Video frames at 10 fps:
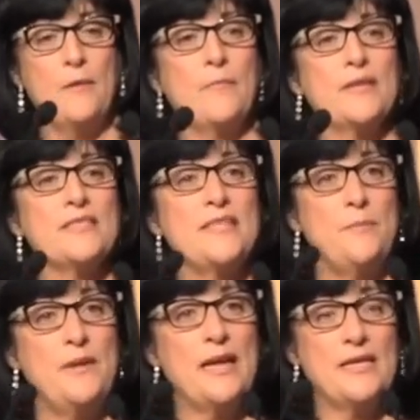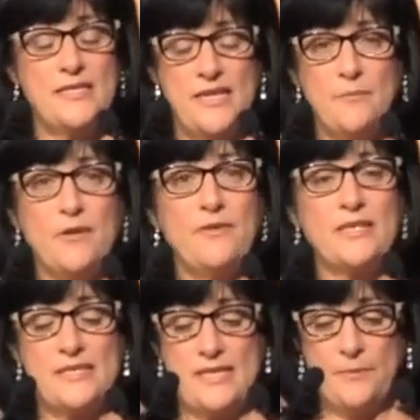my CPL team of
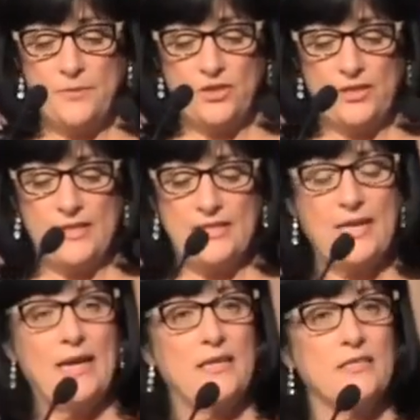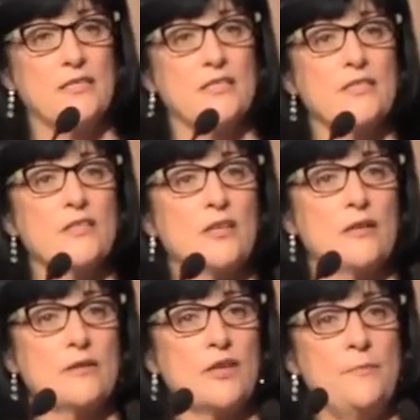exceptionally talented,
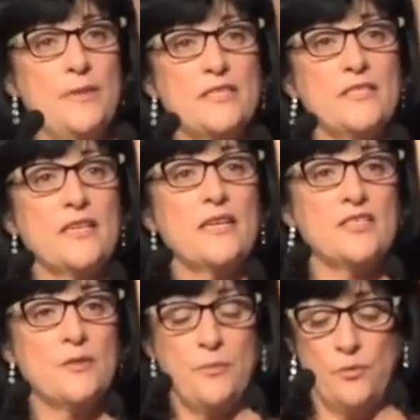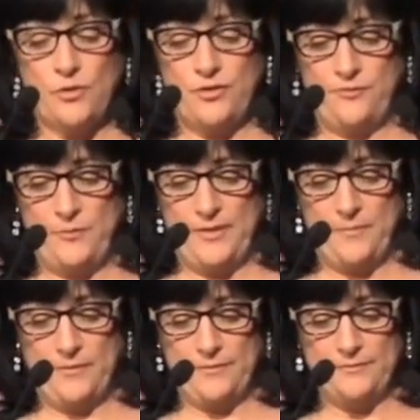committed, and supportive
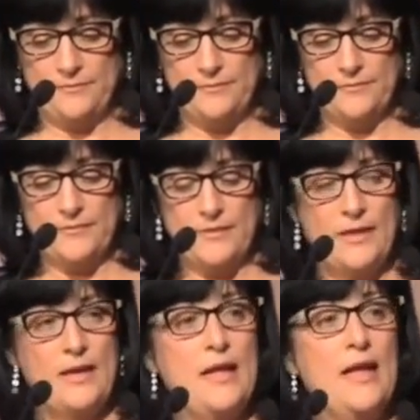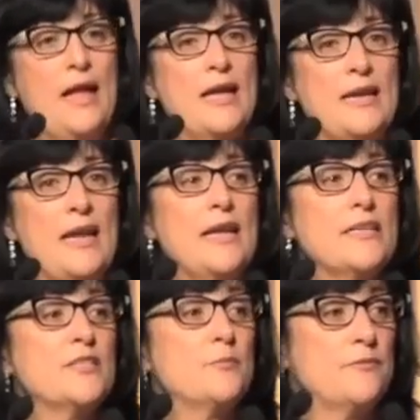people. And
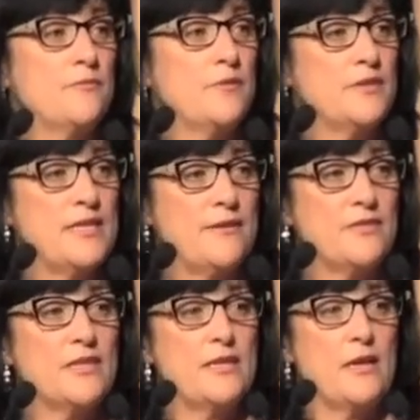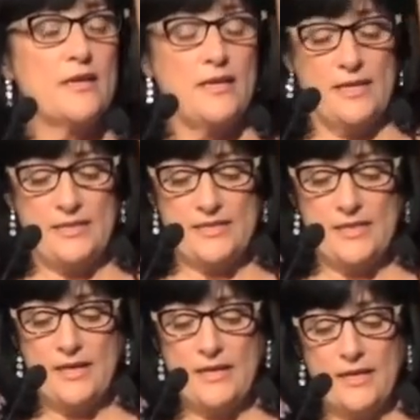last but definitely not least,
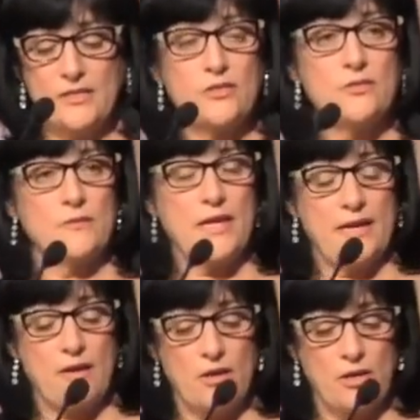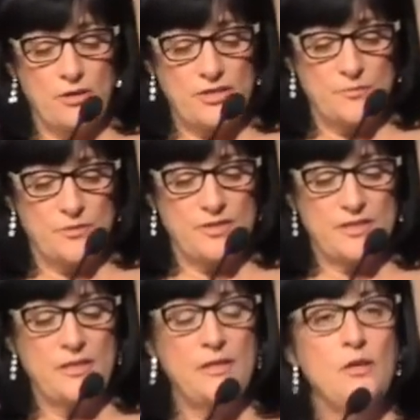I'd like to thank our
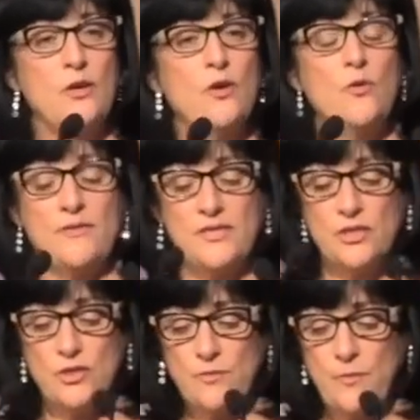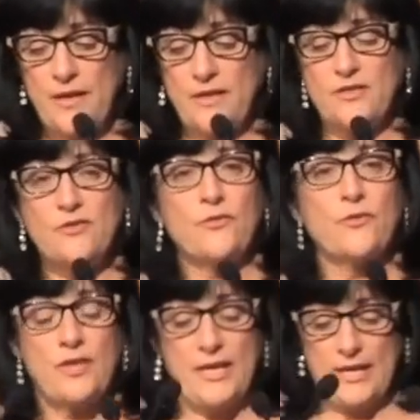customers who have stood by us
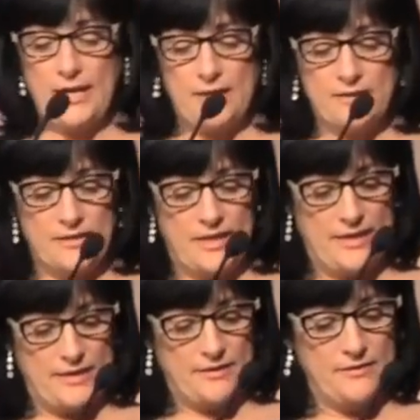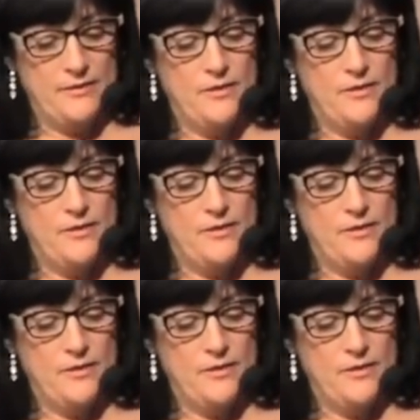through thick and thin.